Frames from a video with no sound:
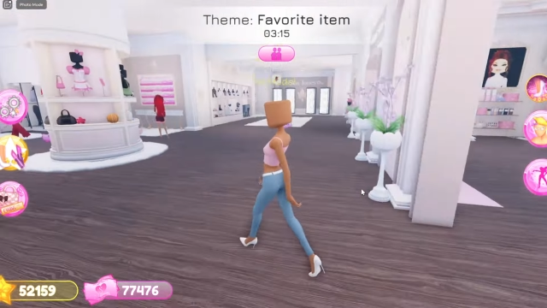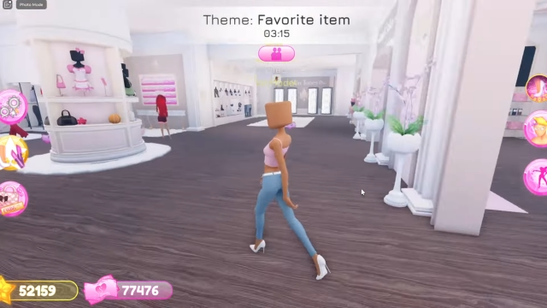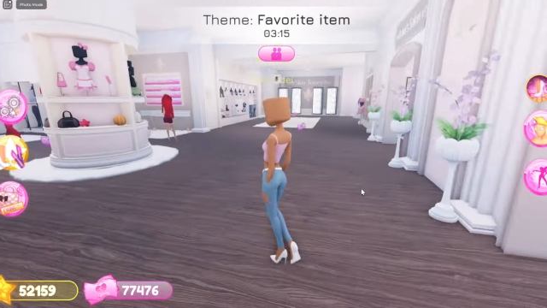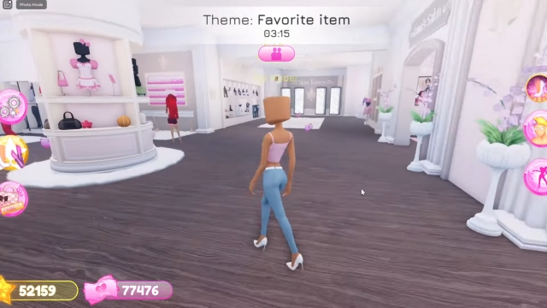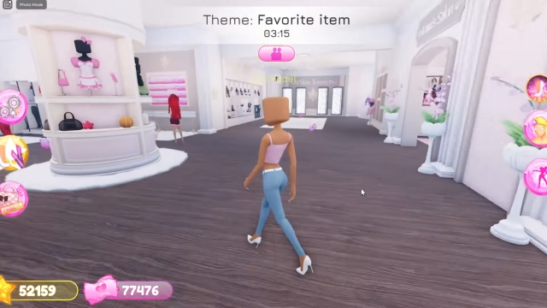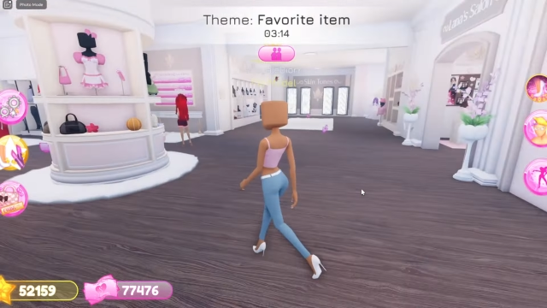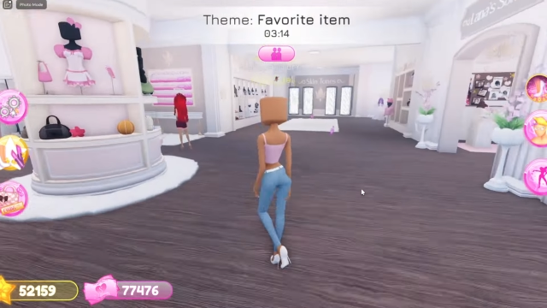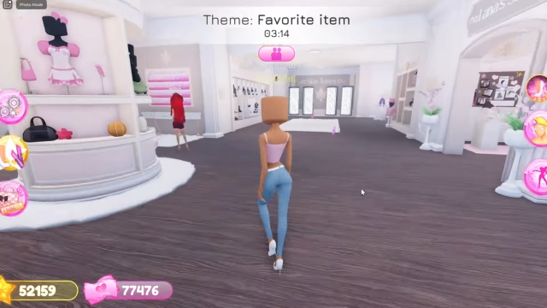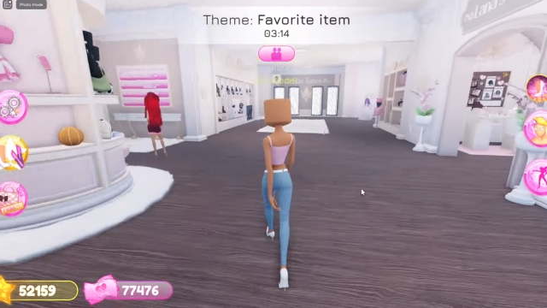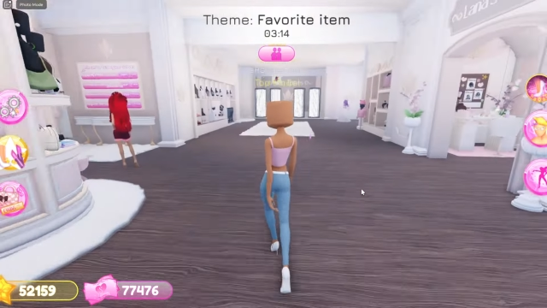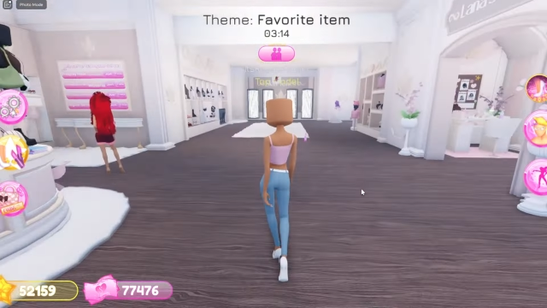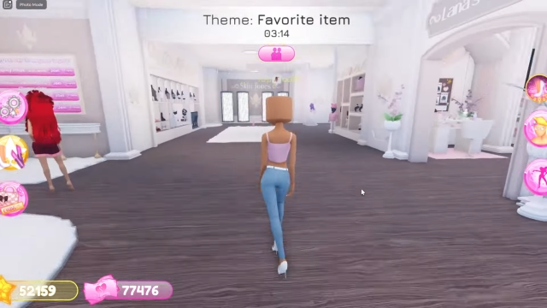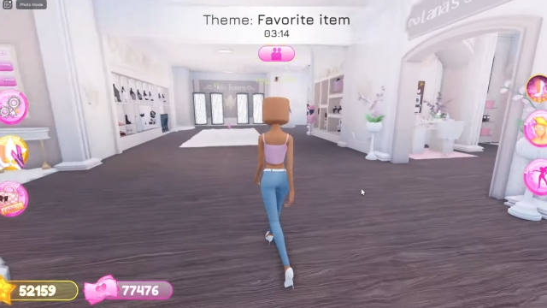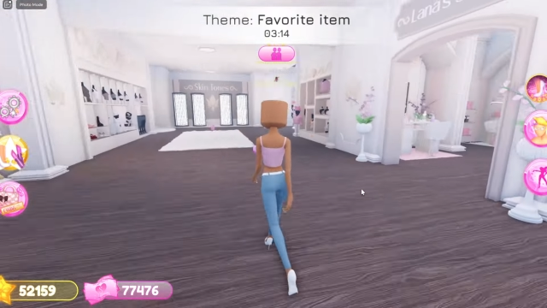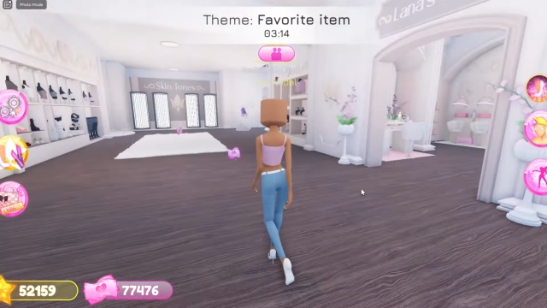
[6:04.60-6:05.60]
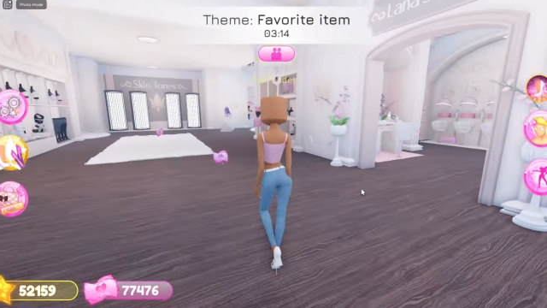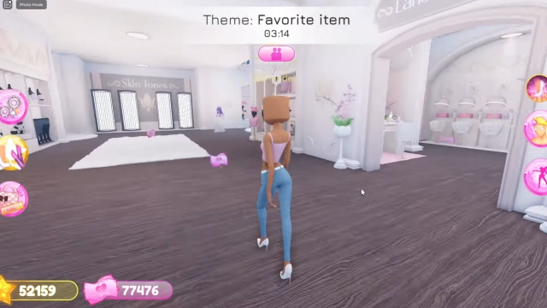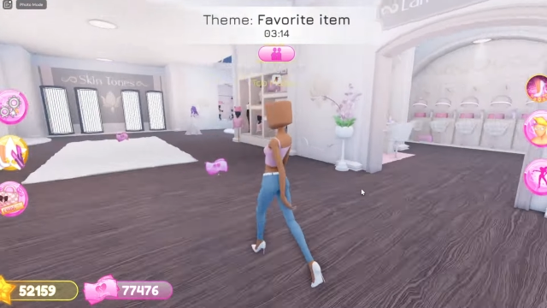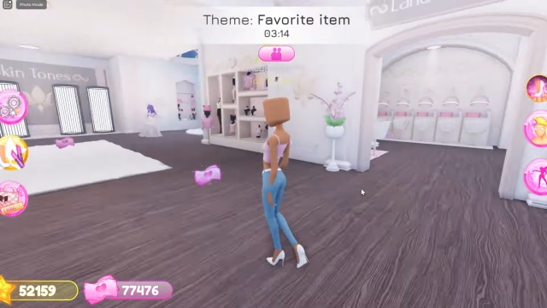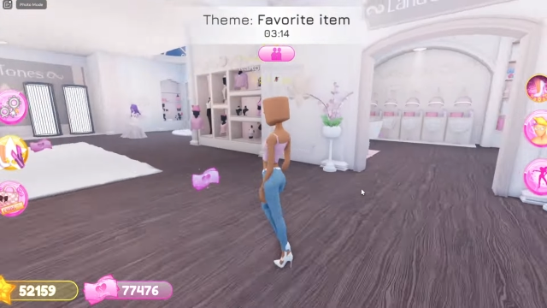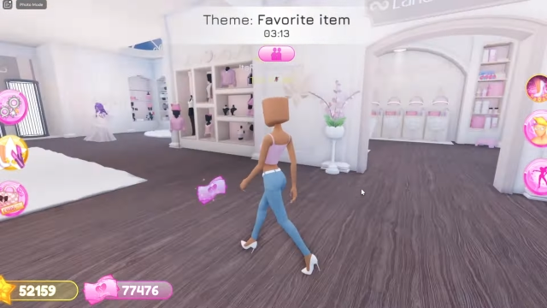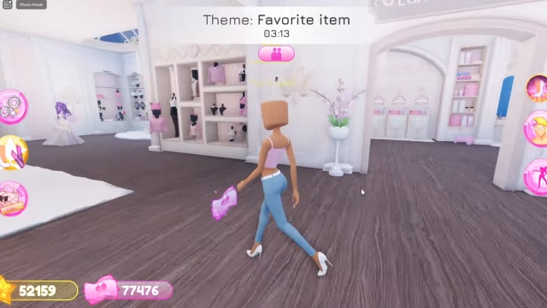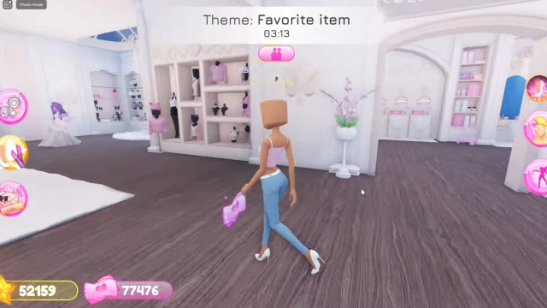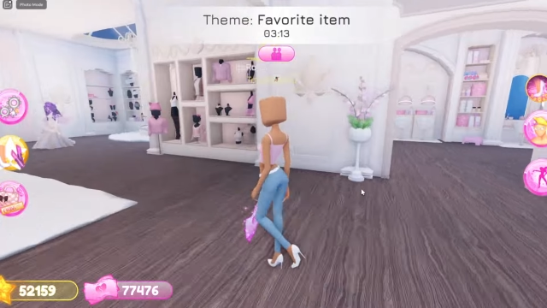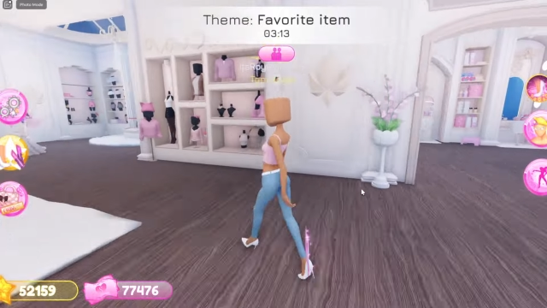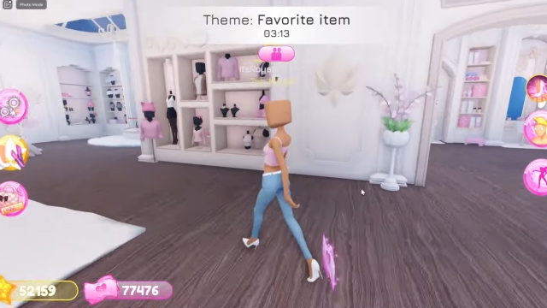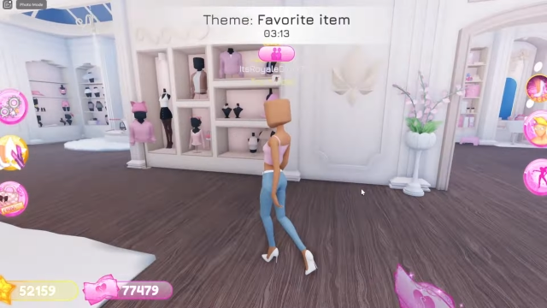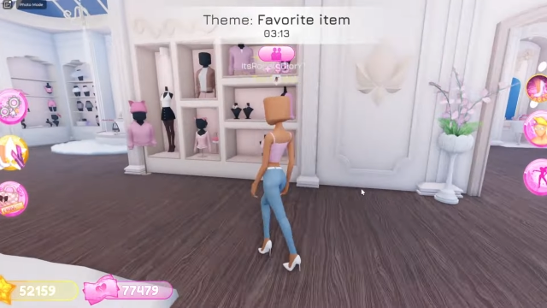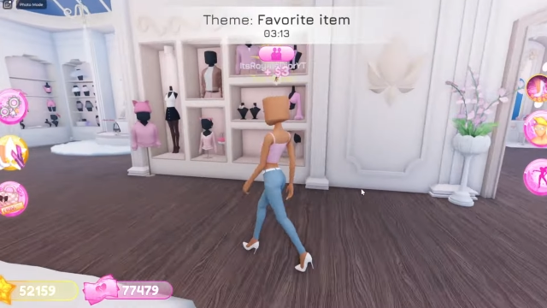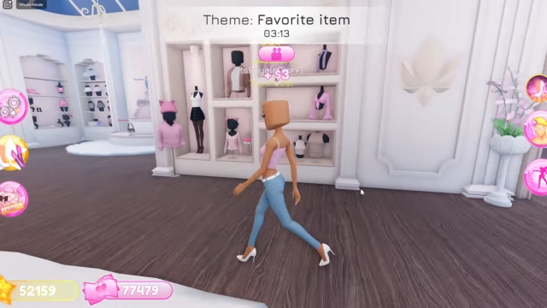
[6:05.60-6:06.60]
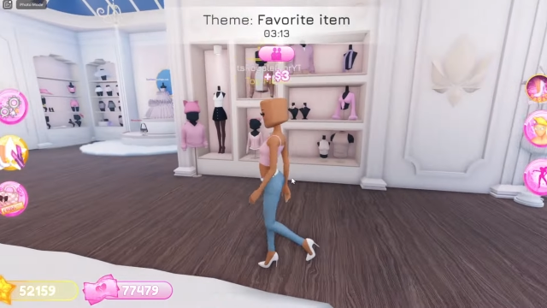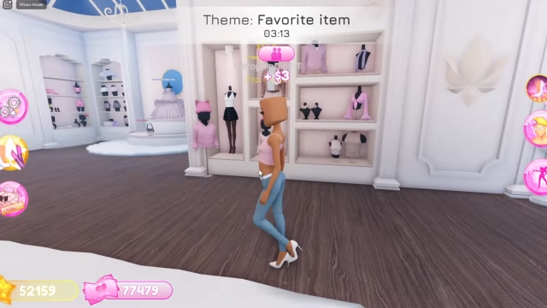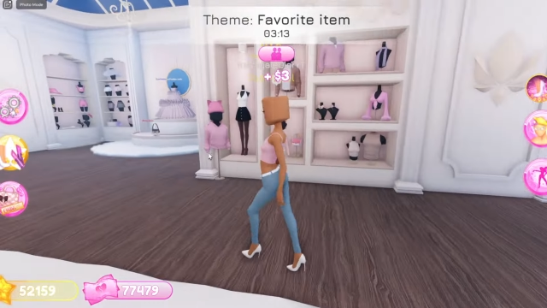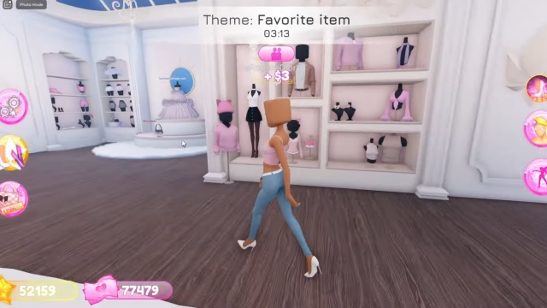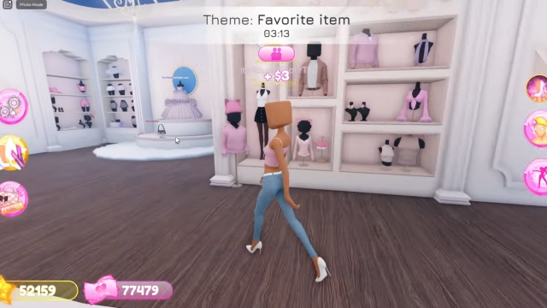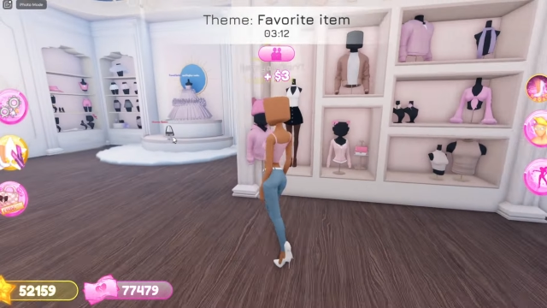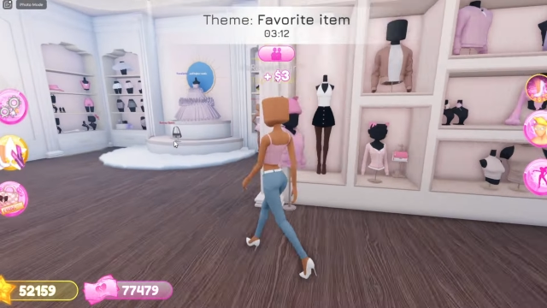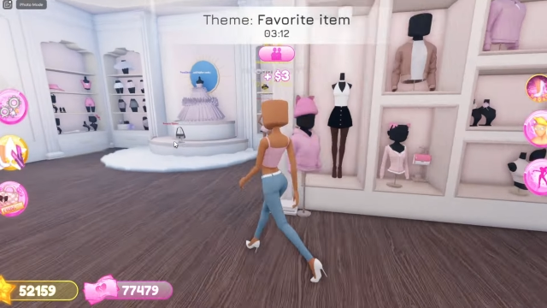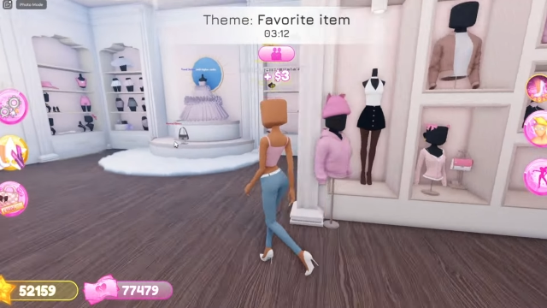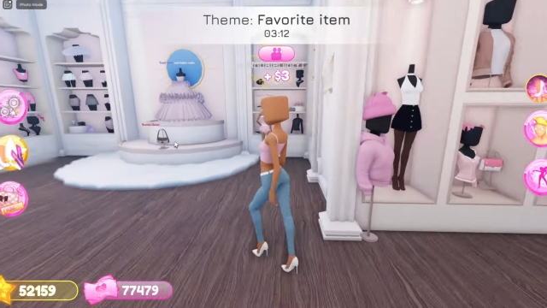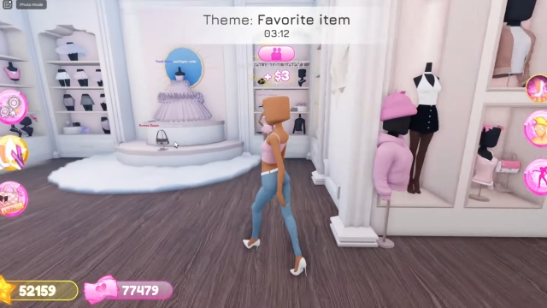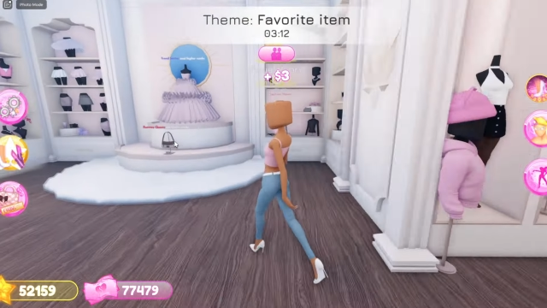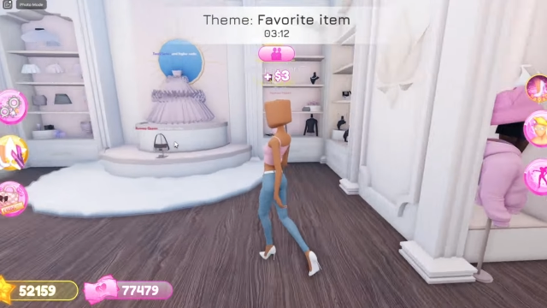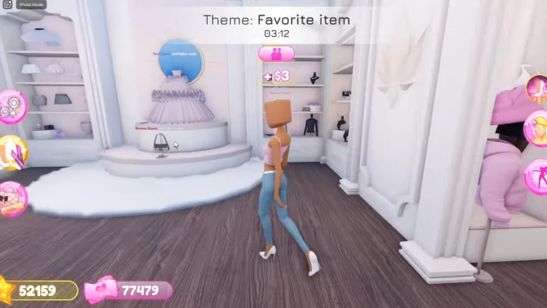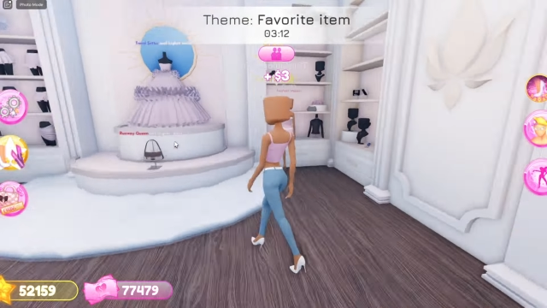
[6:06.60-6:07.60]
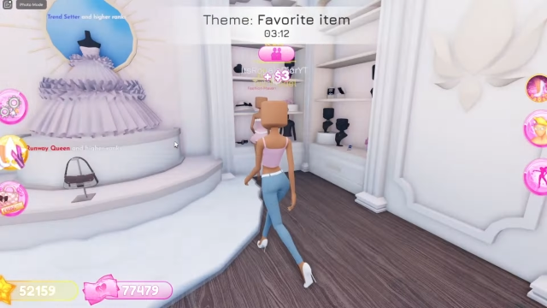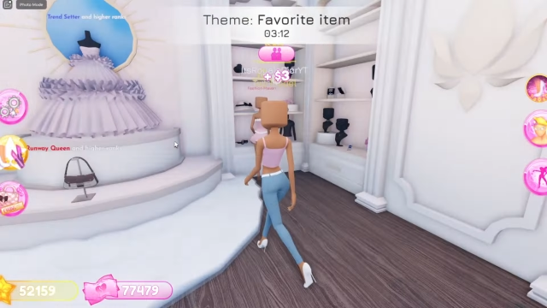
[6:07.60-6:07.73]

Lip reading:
No face is visible, so there are no lips to read.